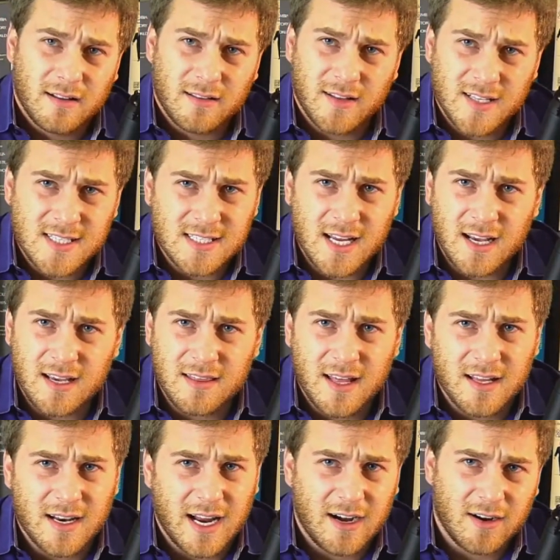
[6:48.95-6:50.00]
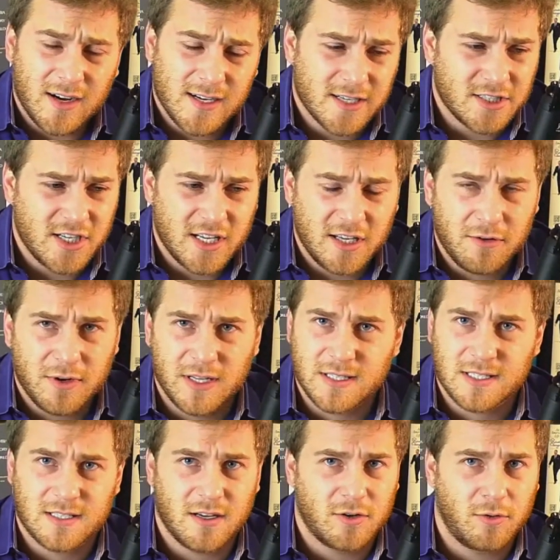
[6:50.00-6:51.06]
Let's say that air conditioning
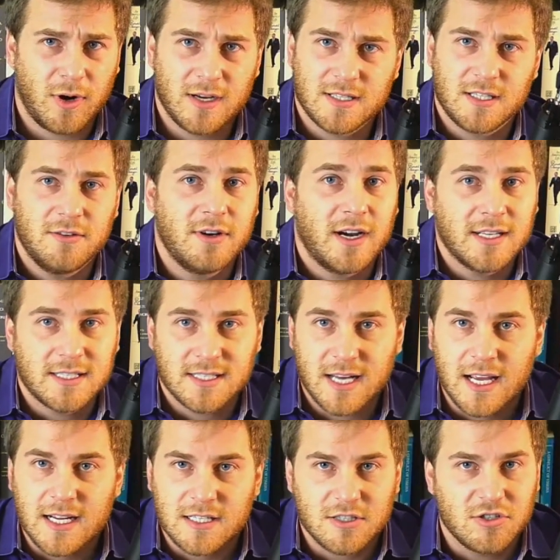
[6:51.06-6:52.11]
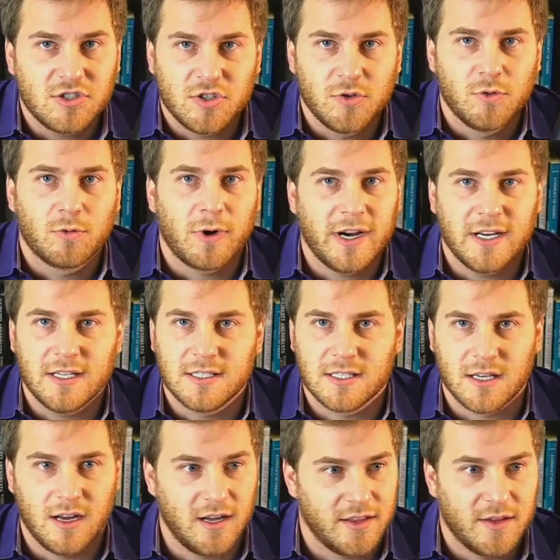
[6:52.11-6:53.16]
units across the United States do raise
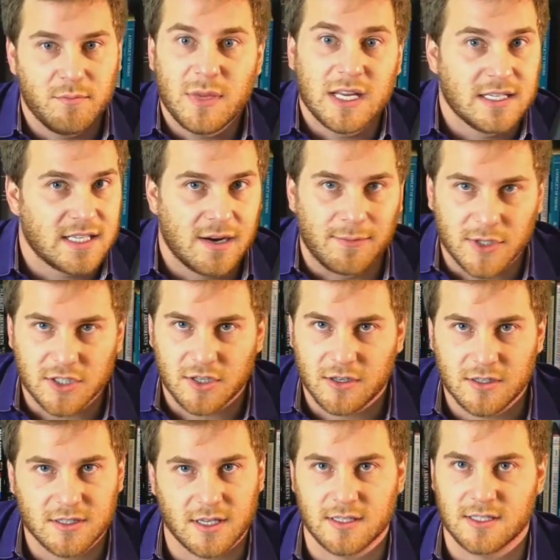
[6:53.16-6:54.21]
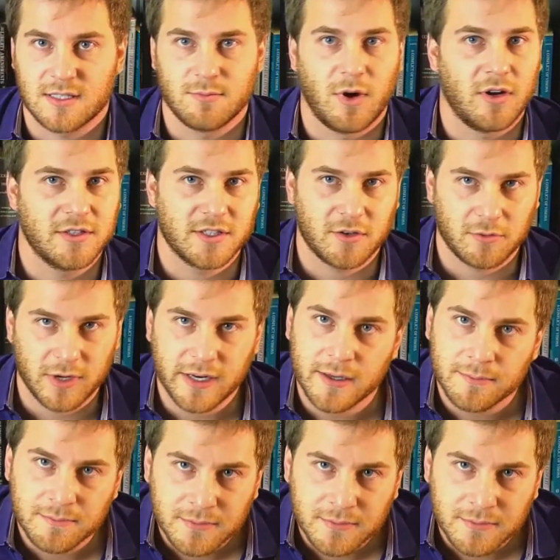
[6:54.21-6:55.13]
uh, the mean temperatures a small degree.